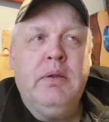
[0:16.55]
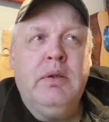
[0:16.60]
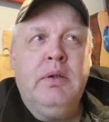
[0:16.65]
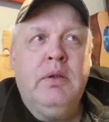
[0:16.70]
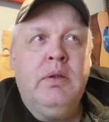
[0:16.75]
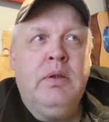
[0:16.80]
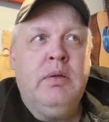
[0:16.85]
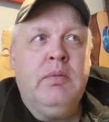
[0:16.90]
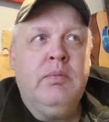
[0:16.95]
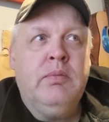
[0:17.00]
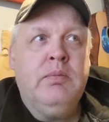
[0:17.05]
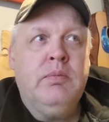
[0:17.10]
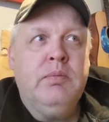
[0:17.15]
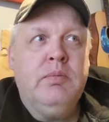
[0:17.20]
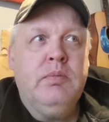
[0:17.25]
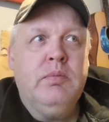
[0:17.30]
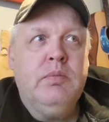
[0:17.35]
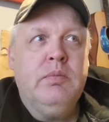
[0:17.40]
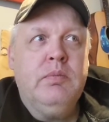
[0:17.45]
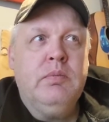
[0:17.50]

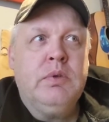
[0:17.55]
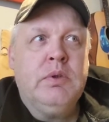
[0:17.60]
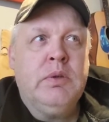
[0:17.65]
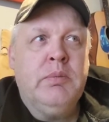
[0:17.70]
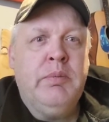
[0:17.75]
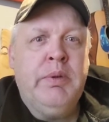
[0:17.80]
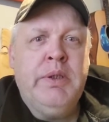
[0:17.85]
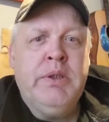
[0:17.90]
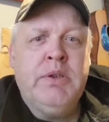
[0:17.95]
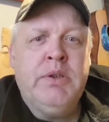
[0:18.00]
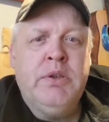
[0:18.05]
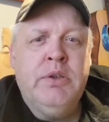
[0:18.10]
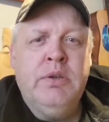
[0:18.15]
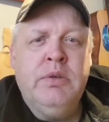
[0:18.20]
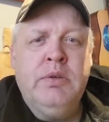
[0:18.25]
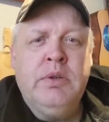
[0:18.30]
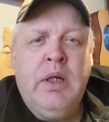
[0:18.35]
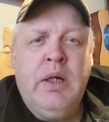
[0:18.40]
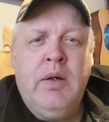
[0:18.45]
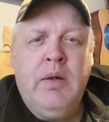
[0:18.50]
some
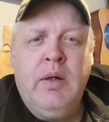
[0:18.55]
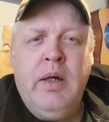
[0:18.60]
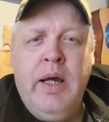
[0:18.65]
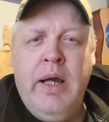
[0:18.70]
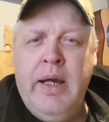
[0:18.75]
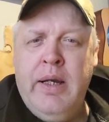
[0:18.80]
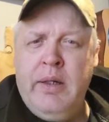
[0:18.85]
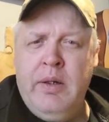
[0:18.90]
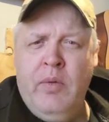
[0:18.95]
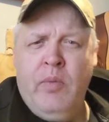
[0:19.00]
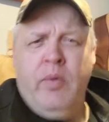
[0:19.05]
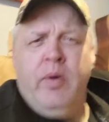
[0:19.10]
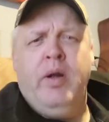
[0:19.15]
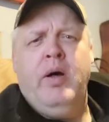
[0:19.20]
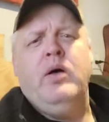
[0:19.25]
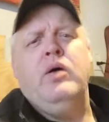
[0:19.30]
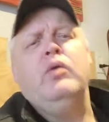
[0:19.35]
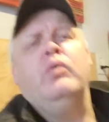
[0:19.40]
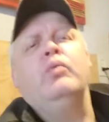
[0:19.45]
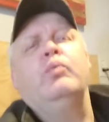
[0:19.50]
issues I had going
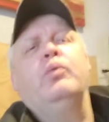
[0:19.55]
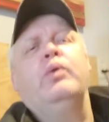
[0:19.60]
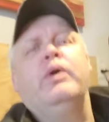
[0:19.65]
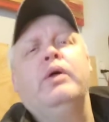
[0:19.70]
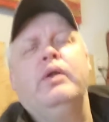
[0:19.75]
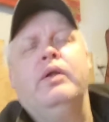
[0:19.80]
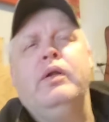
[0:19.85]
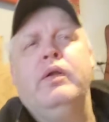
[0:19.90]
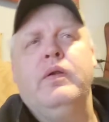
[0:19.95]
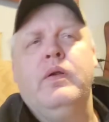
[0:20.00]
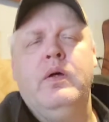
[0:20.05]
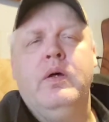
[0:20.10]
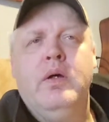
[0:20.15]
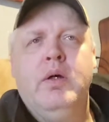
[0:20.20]
on with